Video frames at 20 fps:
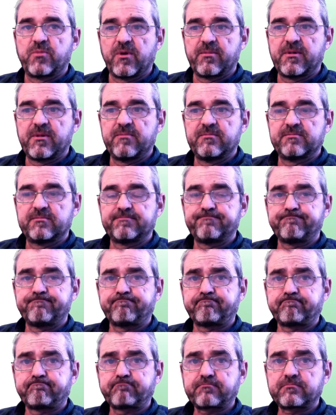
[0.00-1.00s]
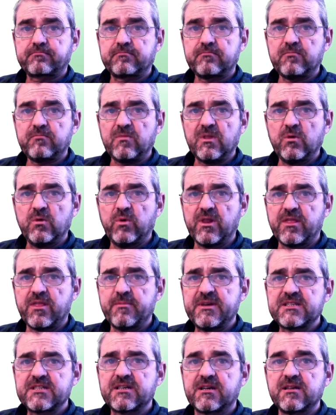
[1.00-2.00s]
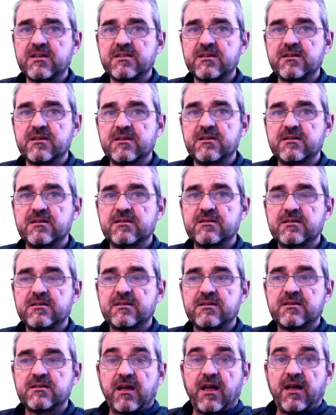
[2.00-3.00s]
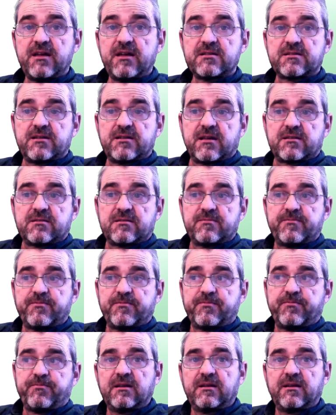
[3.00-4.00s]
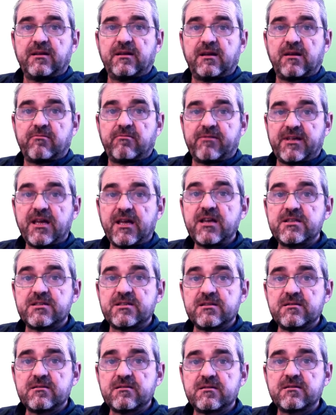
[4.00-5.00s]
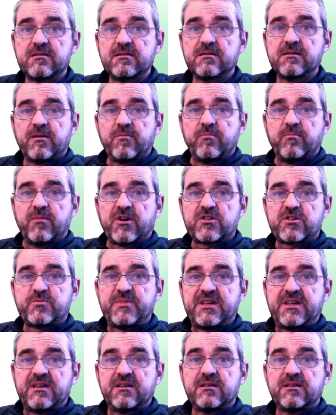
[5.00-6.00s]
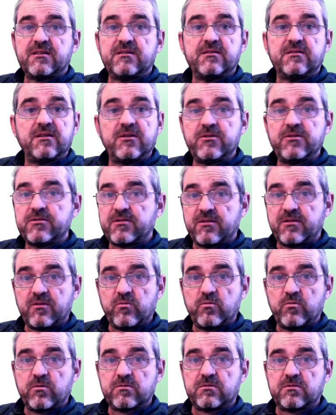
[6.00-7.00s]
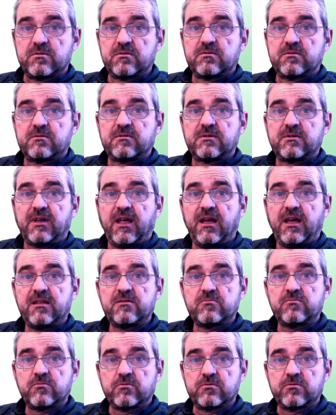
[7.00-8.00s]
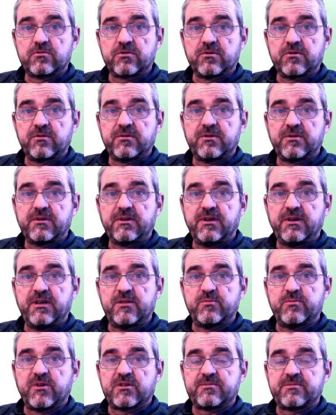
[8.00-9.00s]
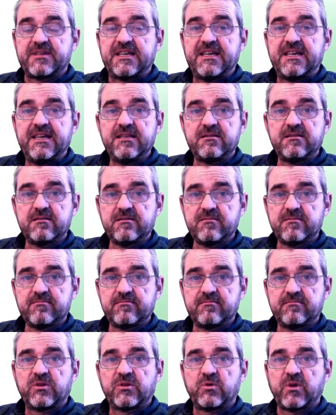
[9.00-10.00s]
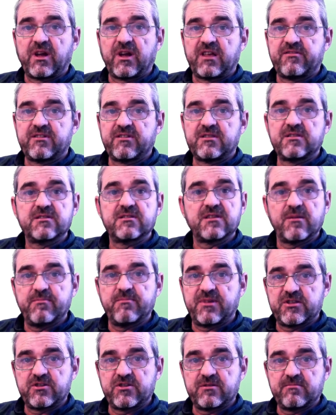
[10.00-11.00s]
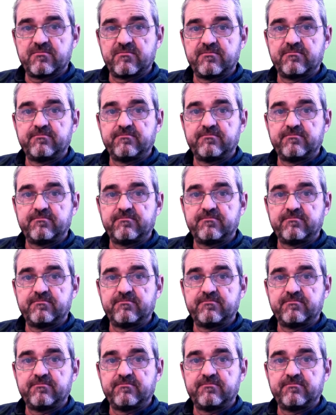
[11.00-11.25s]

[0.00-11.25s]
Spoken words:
problem. Well, the basic idea here is that a reagent must be diluted in water and also it must be heated to a given temperature.